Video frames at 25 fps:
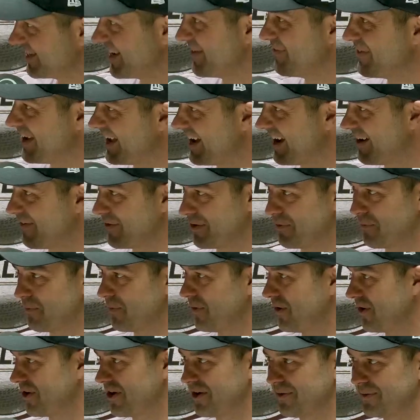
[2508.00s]
Lee somehow,
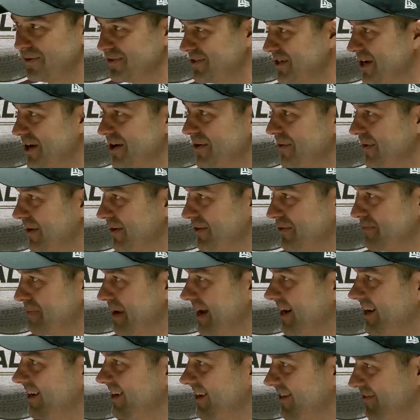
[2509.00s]
and Watto was nowhere. He
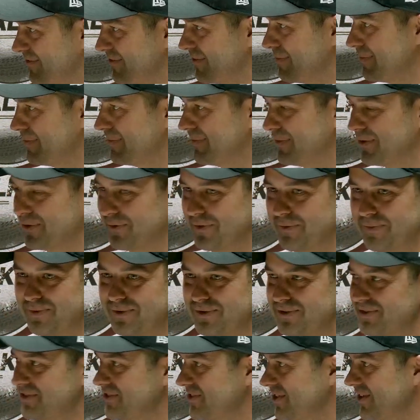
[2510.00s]
was panicking from all
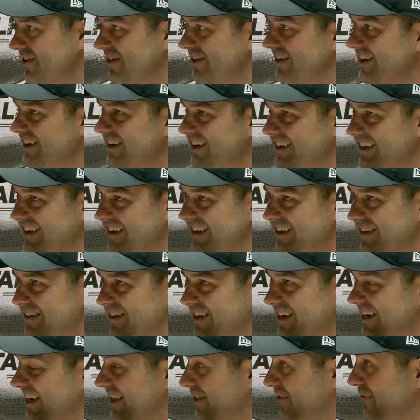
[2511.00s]
reports. So
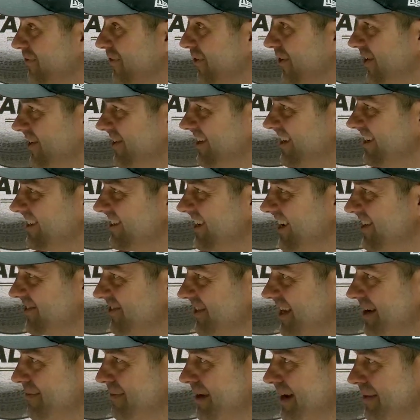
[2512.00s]
need to get the finer
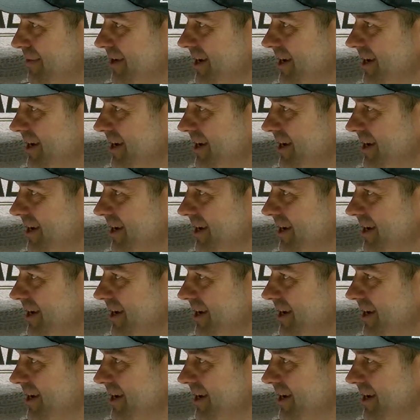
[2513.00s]
details of